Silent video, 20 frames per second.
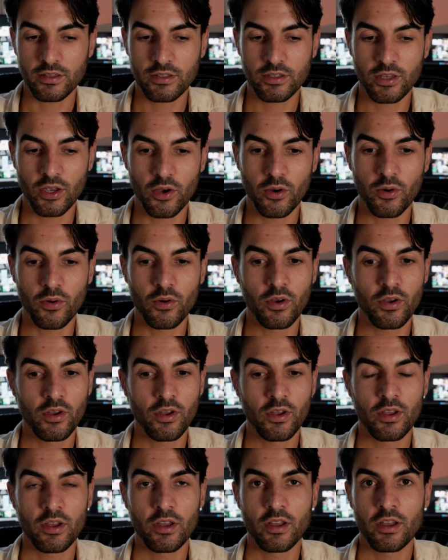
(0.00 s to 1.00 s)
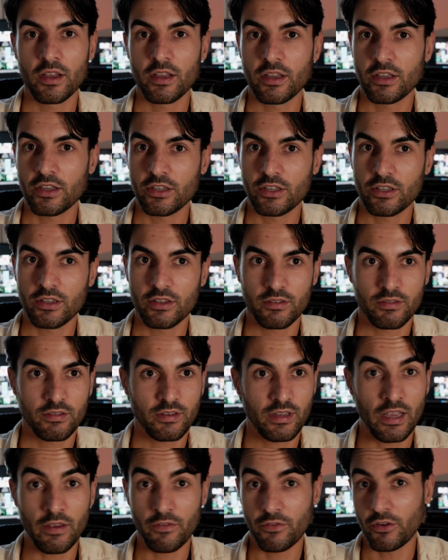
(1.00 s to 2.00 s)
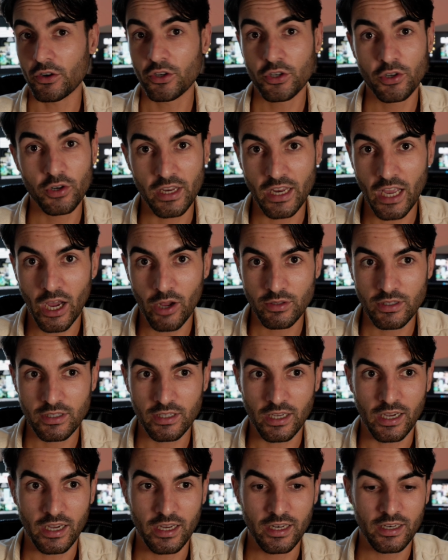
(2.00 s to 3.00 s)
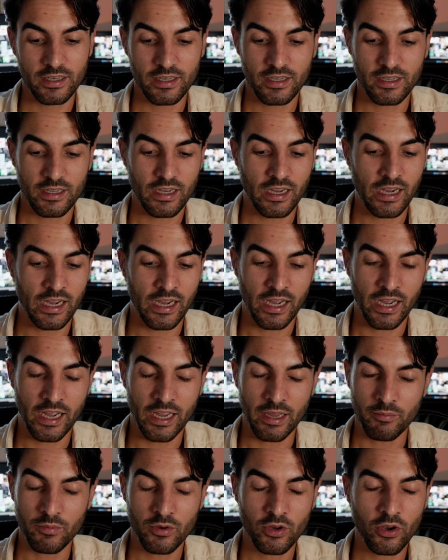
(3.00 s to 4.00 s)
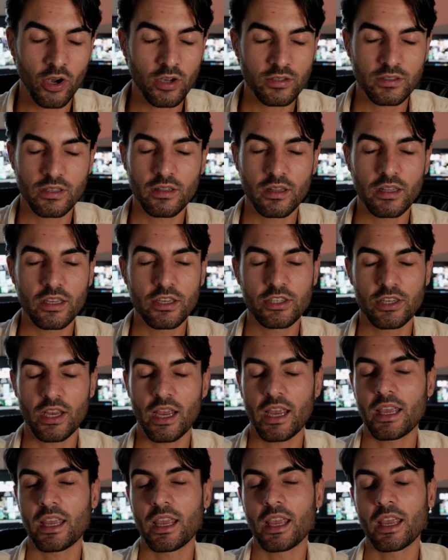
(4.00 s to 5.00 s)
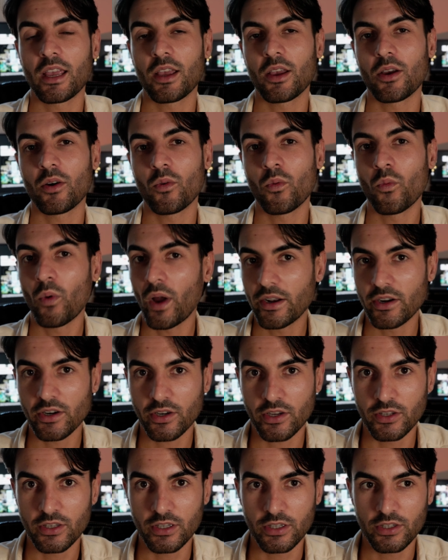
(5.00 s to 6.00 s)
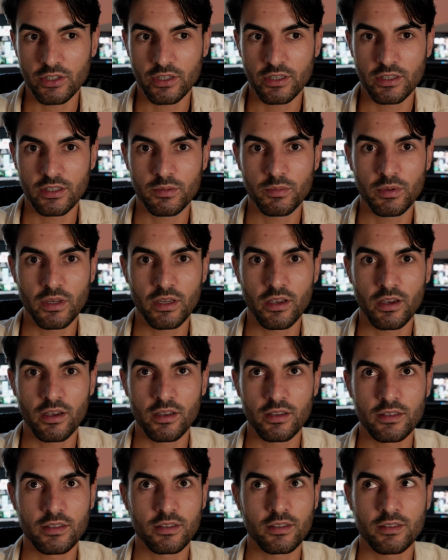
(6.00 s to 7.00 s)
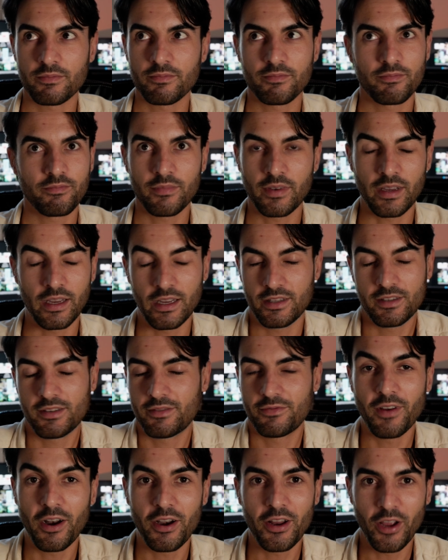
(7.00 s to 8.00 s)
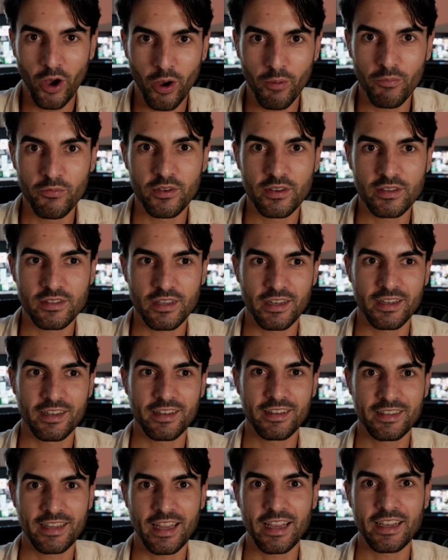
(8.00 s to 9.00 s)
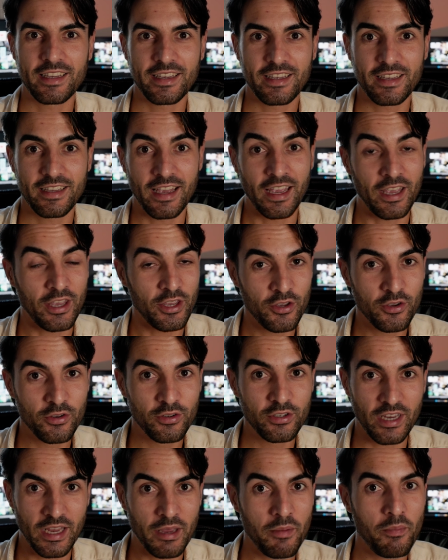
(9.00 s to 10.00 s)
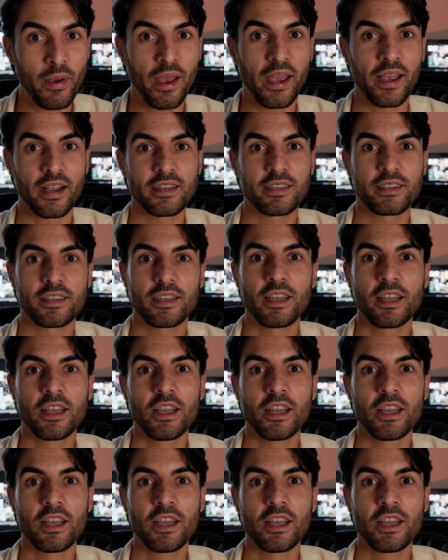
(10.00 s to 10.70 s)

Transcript: So if you're shooting outside, I'm constantly checking weather conditions because it's very obvious and take a huge impact